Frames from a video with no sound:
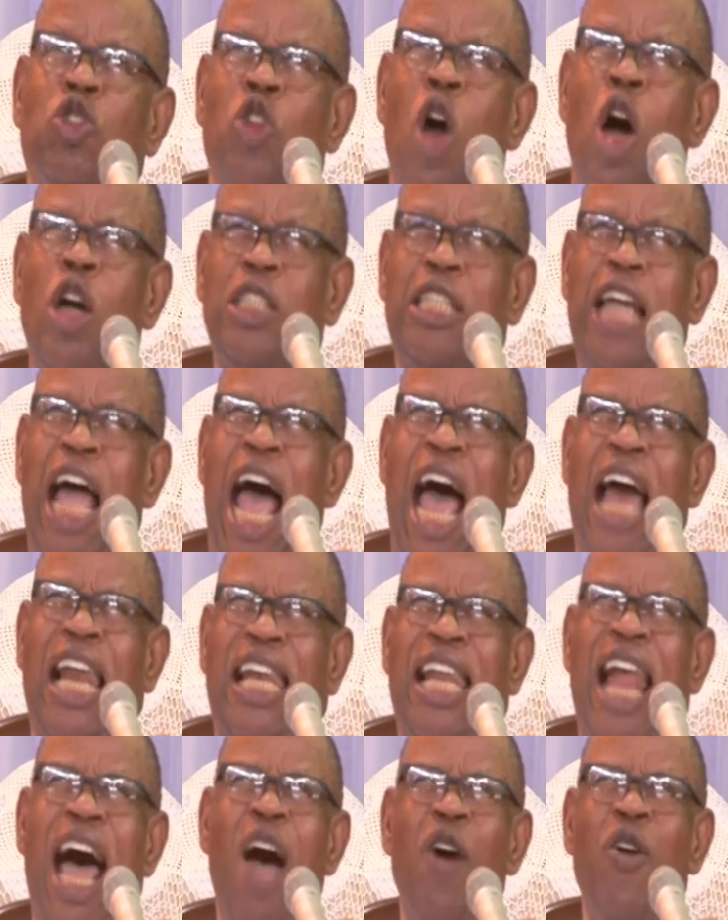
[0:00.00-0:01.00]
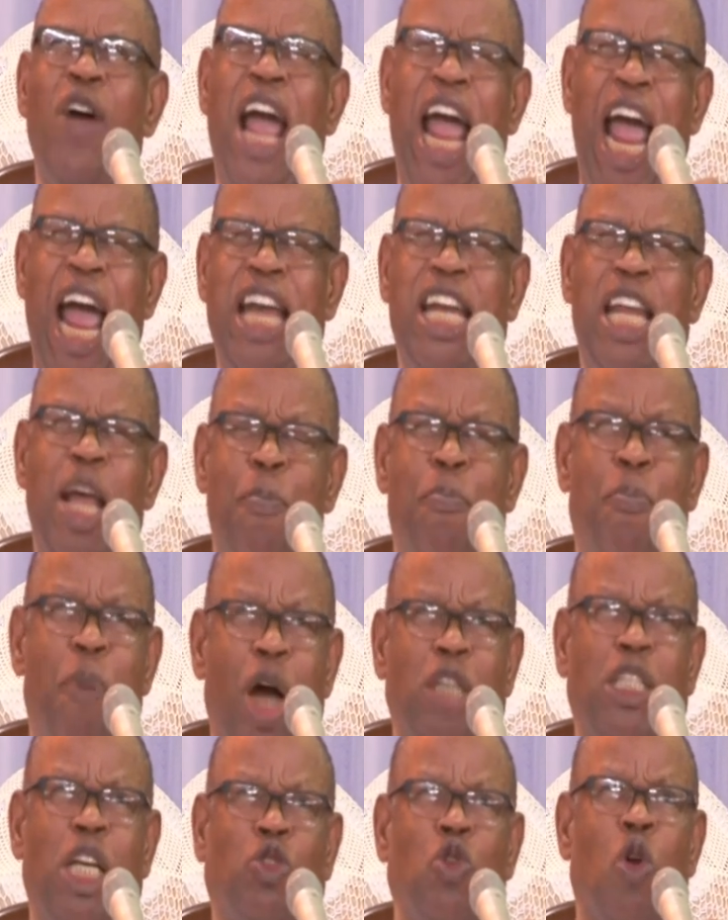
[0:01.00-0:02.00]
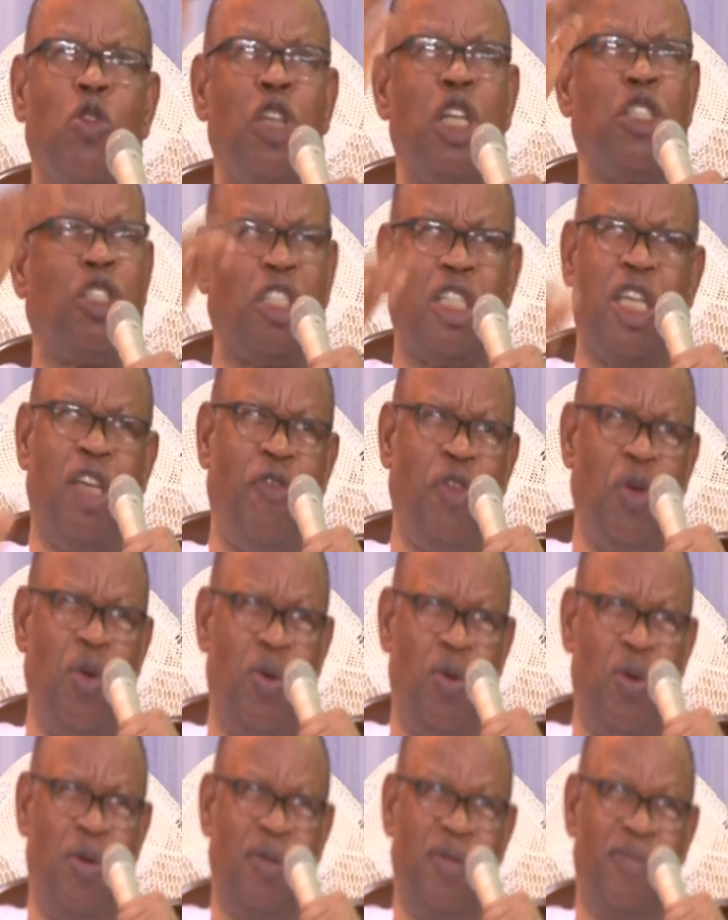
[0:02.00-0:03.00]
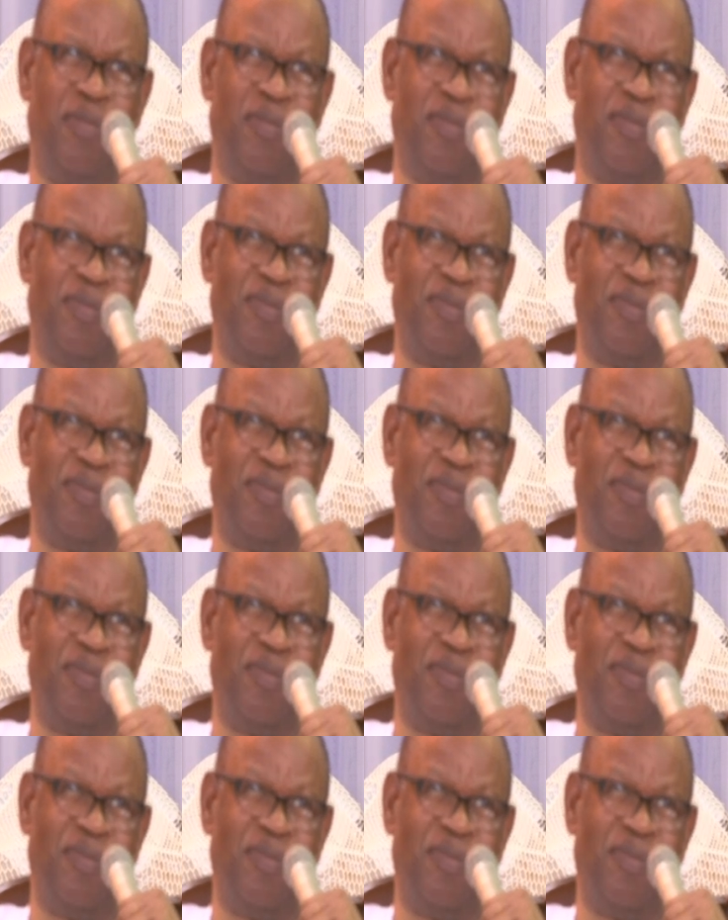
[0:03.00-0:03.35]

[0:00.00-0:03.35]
Don't allow anybody to deceive you.